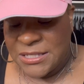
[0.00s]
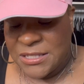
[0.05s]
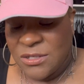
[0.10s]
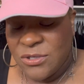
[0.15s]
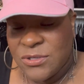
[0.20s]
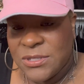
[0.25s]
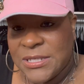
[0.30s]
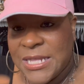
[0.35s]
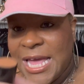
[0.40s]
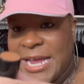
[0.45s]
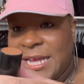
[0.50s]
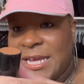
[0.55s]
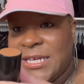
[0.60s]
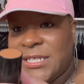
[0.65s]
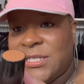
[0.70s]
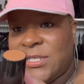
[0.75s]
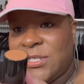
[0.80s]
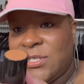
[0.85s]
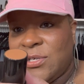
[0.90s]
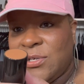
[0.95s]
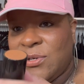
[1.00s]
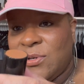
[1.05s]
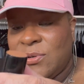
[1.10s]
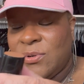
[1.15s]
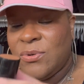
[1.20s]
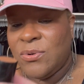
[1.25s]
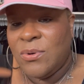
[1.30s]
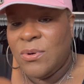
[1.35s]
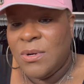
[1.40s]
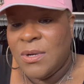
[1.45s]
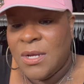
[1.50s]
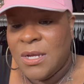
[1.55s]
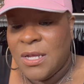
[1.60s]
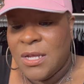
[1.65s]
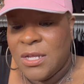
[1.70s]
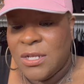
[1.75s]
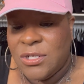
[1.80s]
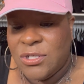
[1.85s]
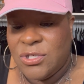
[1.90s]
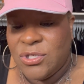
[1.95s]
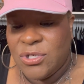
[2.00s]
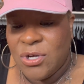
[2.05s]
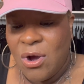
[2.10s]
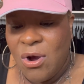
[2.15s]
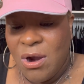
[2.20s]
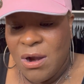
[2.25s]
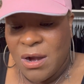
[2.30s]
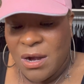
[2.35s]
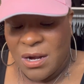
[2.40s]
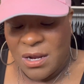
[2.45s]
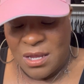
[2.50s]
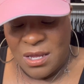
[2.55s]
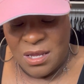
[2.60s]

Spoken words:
looks like it's too dark.